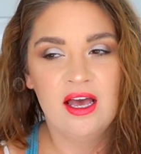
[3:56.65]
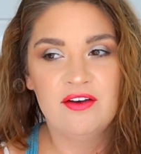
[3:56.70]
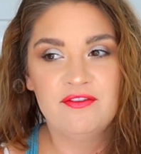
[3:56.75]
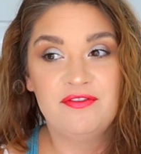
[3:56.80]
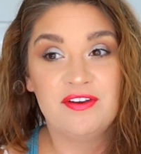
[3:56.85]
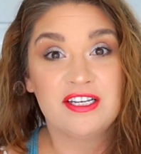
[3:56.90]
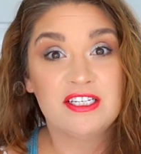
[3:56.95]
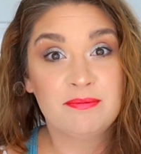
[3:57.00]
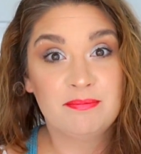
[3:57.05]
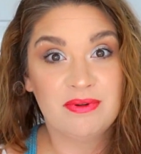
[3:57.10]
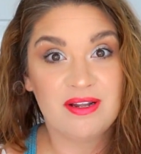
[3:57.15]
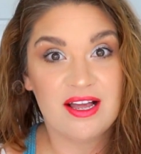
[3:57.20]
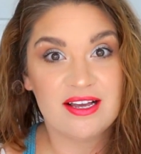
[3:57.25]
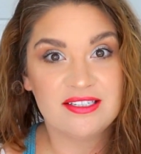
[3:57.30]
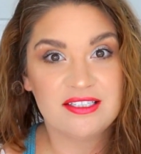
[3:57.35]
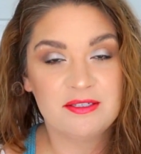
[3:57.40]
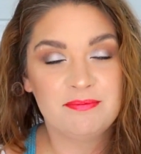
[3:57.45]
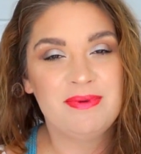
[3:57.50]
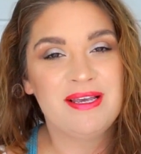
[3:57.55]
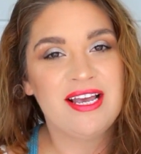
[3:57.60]
Fix
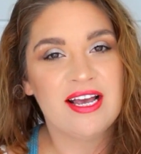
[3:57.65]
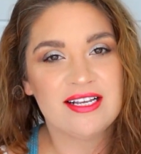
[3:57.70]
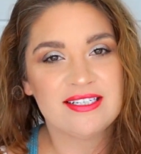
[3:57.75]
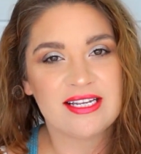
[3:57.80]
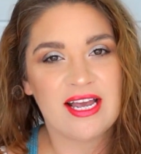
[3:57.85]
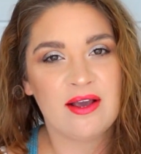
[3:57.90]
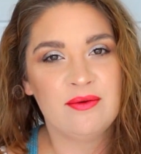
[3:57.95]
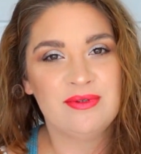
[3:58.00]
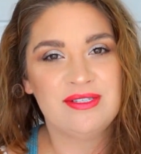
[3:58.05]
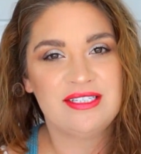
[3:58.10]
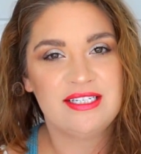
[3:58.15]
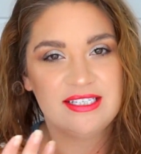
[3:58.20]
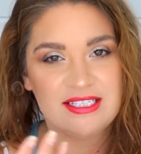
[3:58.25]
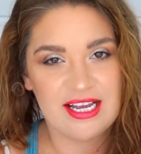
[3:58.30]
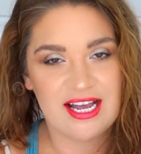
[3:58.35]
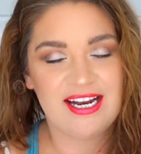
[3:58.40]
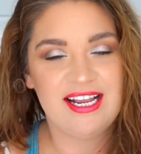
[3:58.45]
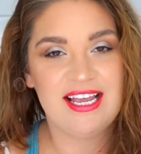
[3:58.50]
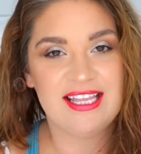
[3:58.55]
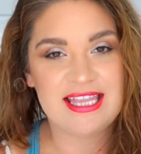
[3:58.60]
Plus, because I was
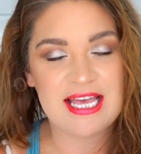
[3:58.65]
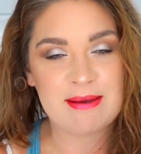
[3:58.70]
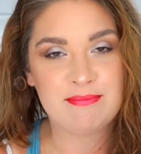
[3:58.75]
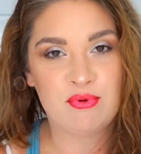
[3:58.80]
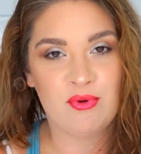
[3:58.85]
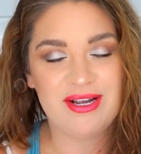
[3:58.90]
deciding at that